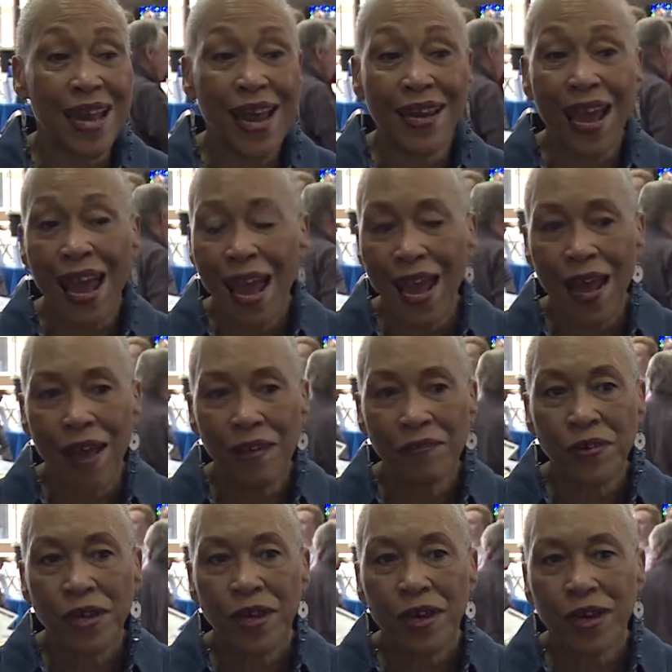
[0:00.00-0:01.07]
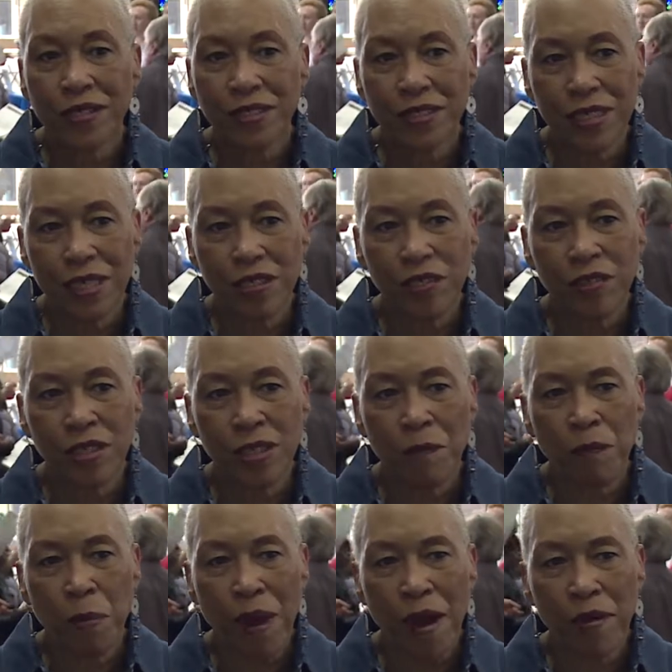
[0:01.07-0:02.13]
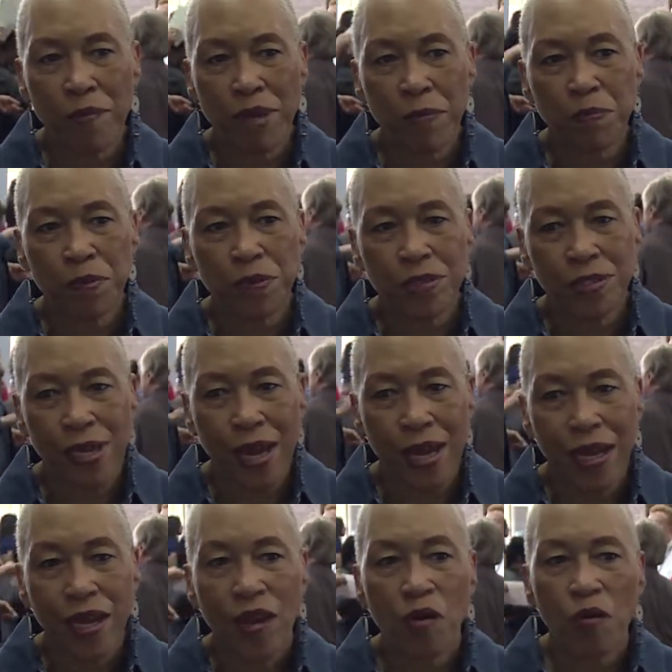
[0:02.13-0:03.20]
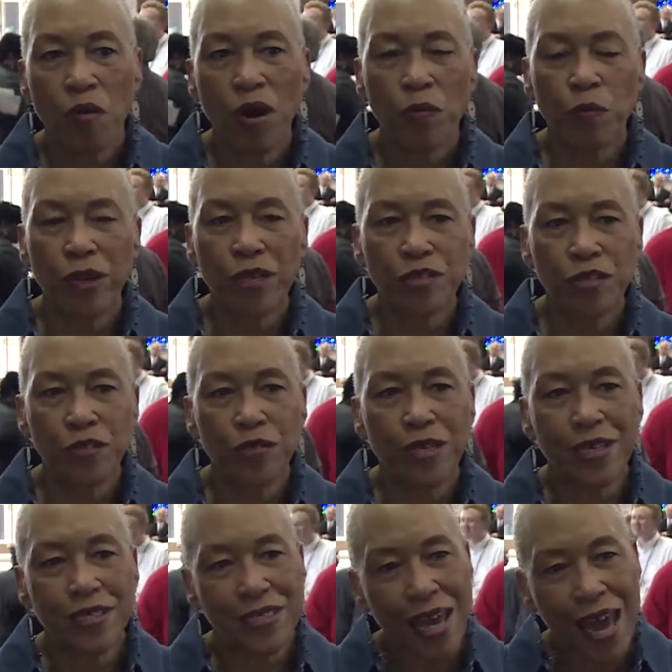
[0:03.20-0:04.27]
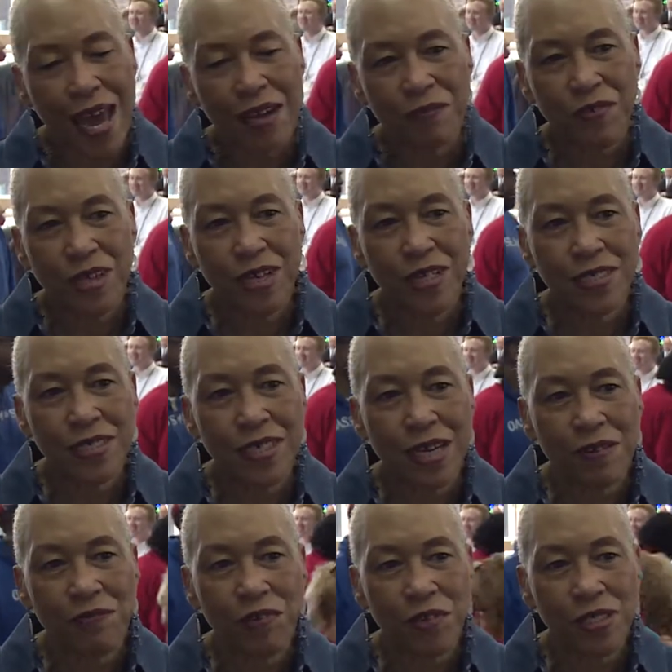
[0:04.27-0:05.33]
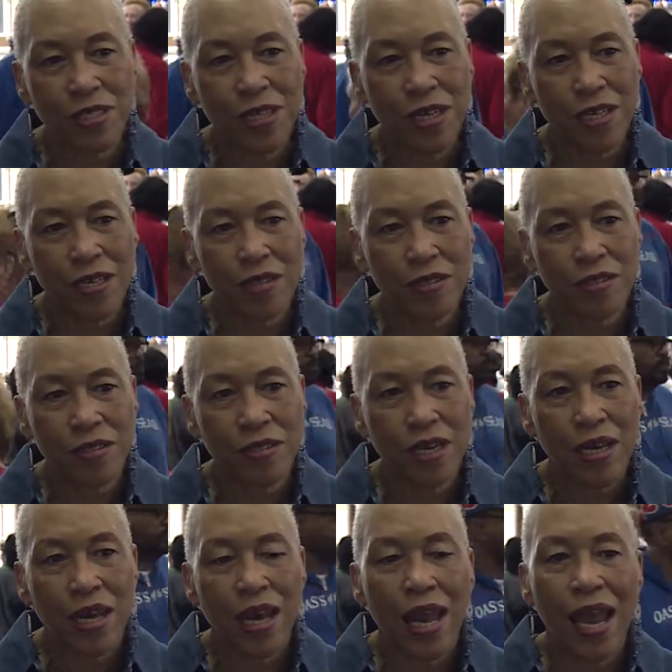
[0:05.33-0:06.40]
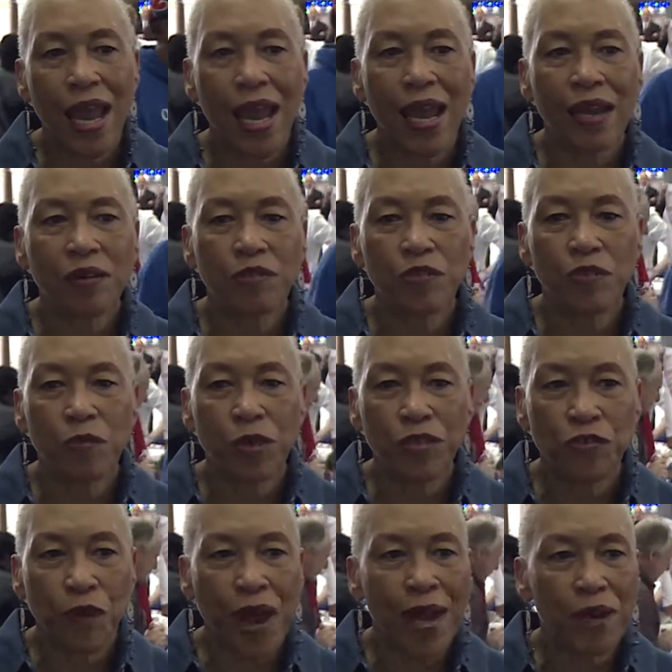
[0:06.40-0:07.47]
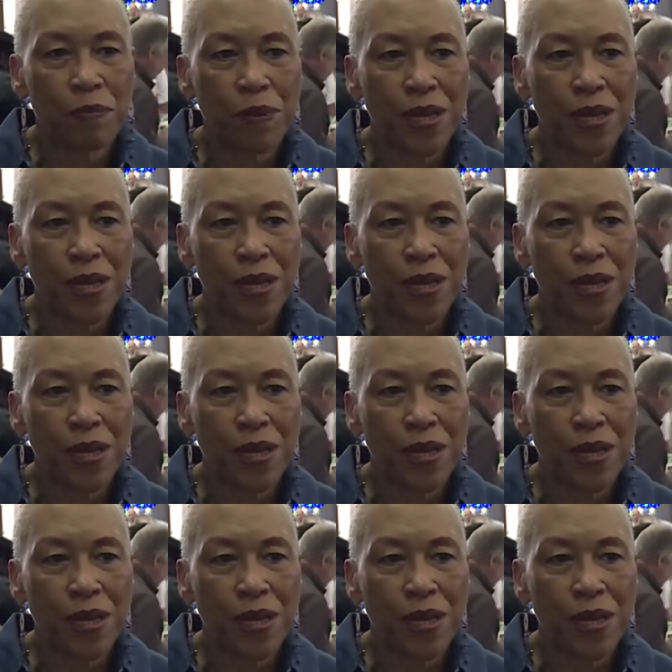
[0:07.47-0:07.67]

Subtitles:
not have a senior department per se. What we do is advocacy for seniors, and we try to